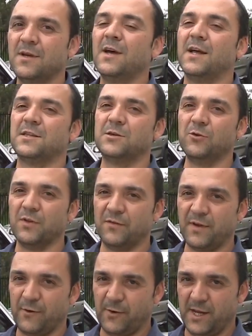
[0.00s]
until the
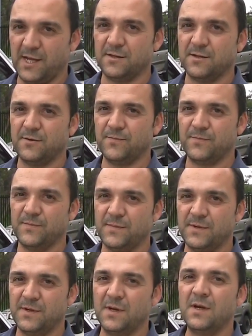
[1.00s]
very end.
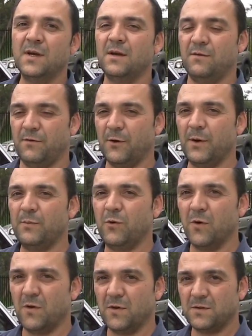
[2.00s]
Very
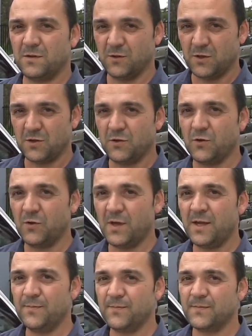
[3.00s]
important not to do
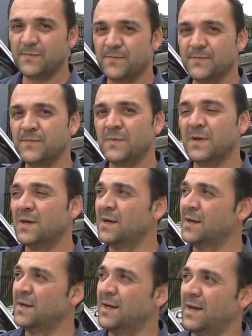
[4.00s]
that,
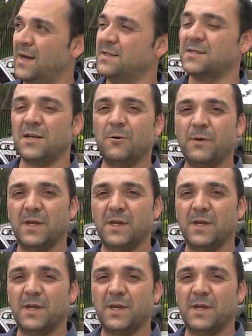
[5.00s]
as so we